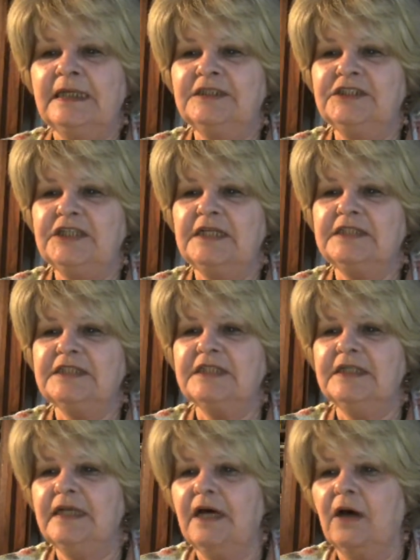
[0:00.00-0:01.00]

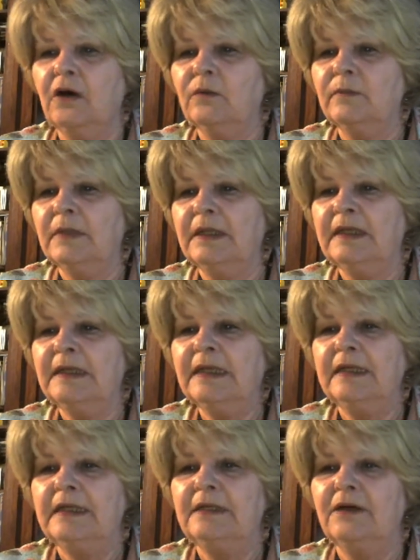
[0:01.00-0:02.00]
Jason, Alma,
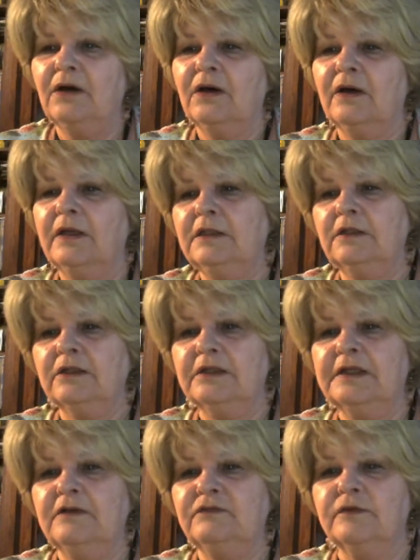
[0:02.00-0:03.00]
and on
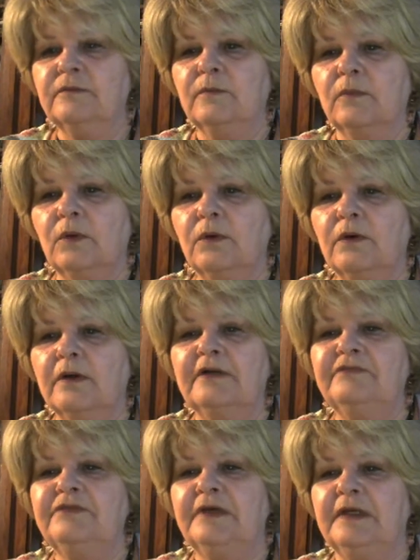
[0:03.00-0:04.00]
looking for more
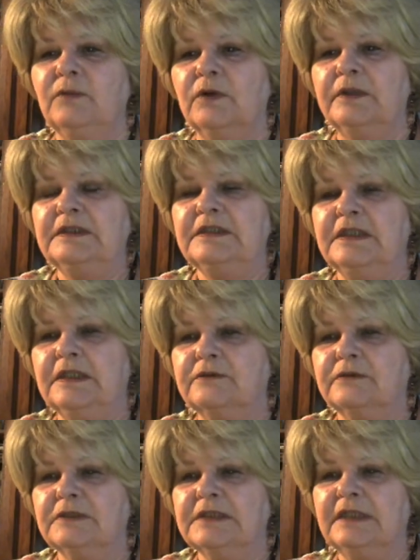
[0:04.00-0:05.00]
if anyone is
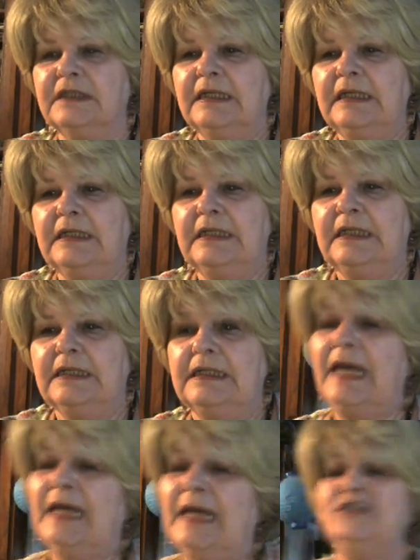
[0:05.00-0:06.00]
interested. Hint, hint.
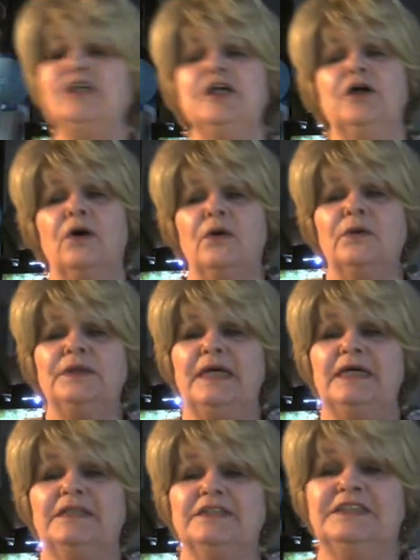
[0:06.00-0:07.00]
Angie. Oh,
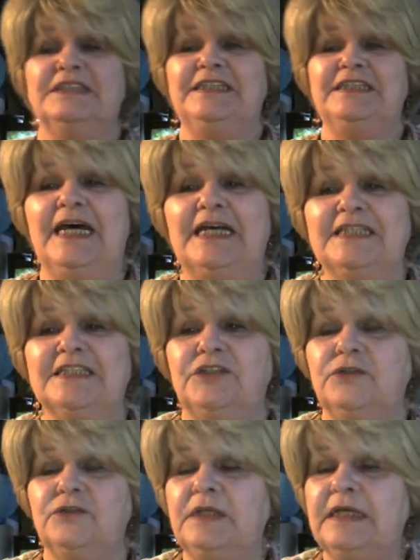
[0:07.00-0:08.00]
yes. Yes,
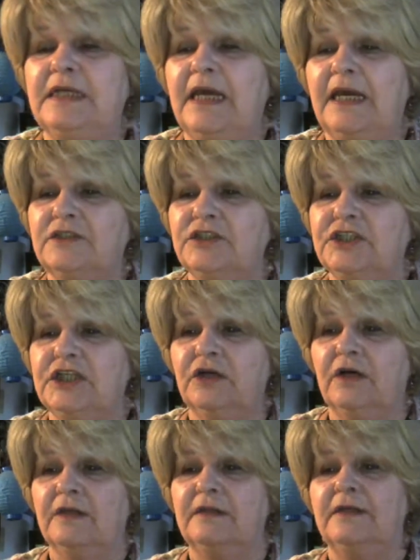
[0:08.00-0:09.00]
you need Angie
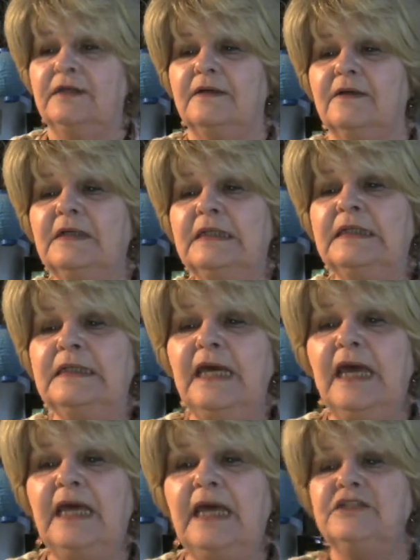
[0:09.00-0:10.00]
on there.
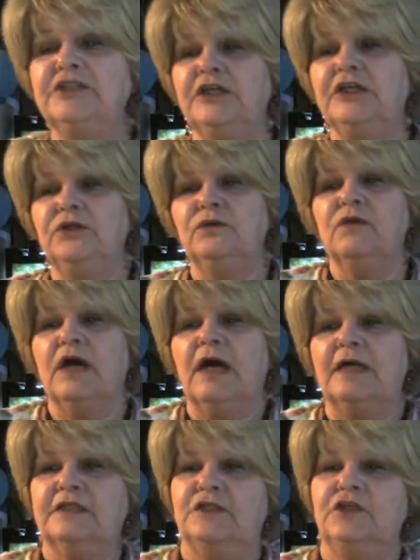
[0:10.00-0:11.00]
Angie, you've got
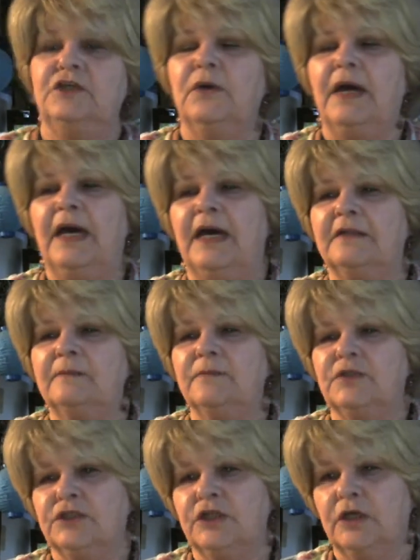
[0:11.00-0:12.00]
to do Adam's
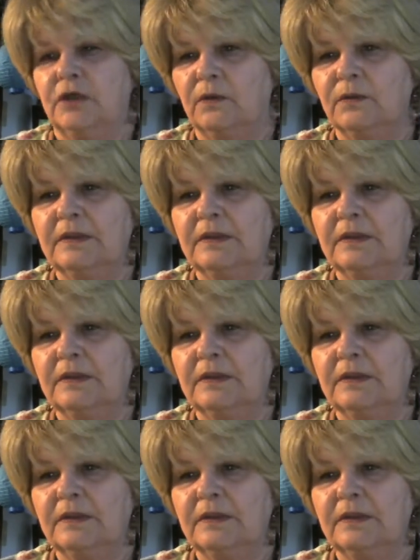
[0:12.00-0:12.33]
show.